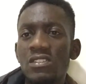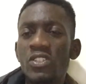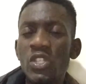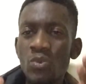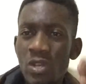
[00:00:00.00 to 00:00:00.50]

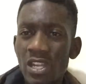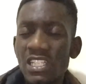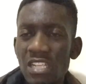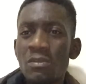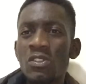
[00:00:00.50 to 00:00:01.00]
You want to
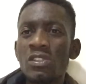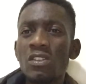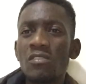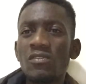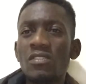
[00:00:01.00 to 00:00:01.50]
examine
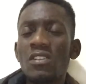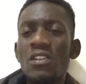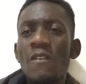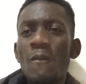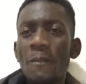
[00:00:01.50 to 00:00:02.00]
yourself
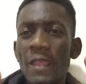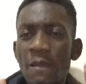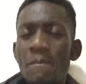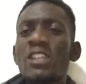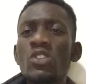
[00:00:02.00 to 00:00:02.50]

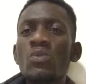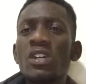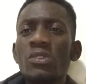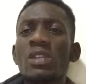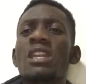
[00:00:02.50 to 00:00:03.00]
and make sure
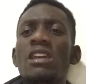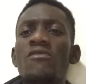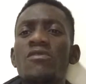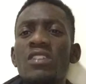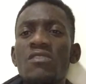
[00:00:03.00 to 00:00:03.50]
you get
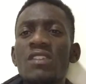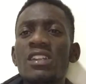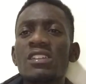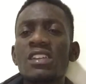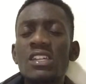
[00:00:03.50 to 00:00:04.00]
everything
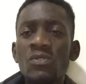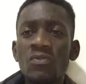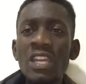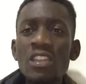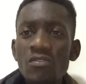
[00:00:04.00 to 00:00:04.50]
right. So
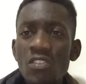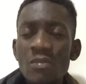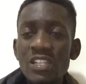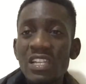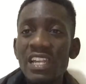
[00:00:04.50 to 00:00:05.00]
thank you very
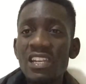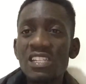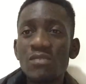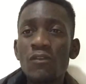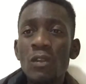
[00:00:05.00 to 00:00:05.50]
much,
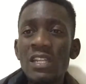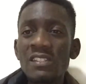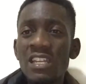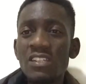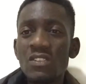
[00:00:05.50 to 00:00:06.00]
ladies, for
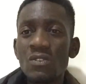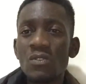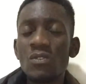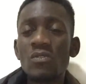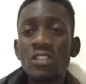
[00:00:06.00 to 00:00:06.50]
listening to
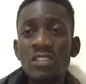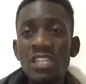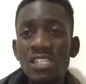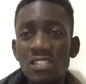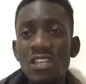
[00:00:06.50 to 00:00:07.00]

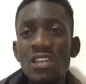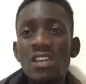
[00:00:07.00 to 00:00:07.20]
this